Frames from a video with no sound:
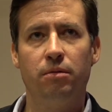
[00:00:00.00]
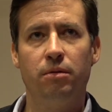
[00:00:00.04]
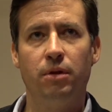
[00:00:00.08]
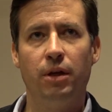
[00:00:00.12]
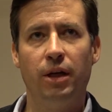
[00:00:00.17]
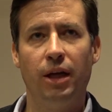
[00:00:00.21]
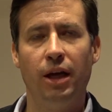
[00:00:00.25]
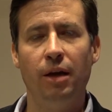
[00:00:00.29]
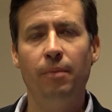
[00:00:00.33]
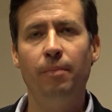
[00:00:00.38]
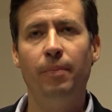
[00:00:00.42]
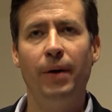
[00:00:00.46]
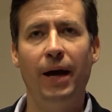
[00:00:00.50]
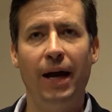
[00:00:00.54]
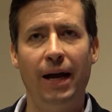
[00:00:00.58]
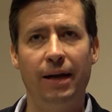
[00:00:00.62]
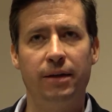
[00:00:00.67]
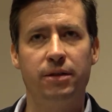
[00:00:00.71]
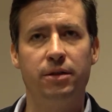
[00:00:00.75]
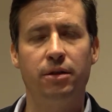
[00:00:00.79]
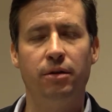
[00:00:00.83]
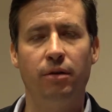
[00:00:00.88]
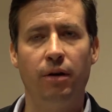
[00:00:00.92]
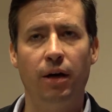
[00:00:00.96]

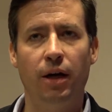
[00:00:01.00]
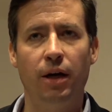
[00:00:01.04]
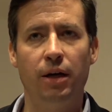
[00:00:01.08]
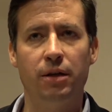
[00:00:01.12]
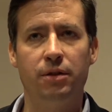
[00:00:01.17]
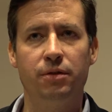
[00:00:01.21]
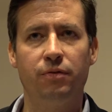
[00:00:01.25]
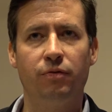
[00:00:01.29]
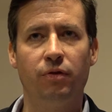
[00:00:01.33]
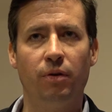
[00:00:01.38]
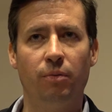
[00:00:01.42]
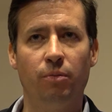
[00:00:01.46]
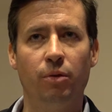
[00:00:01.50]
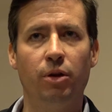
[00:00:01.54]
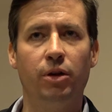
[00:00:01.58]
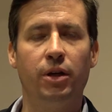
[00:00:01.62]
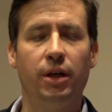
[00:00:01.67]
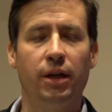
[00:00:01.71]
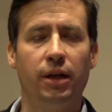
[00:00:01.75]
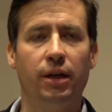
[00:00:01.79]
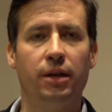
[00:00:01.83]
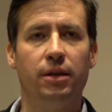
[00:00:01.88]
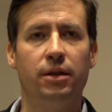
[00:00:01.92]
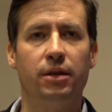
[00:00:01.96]
impact to us from
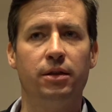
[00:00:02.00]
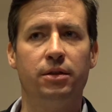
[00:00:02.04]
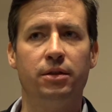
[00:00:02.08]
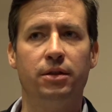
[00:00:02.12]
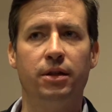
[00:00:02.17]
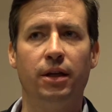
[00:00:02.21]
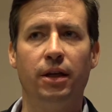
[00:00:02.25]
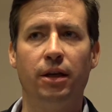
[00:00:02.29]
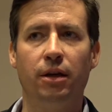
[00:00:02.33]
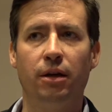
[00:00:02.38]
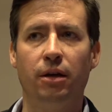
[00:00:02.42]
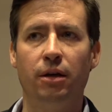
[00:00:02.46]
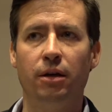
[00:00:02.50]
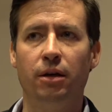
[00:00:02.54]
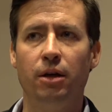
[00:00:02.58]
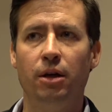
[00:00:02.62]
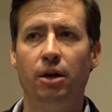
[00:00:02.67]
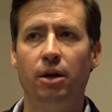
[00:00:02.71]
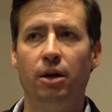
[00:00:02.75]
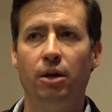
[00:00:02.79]
looking at this data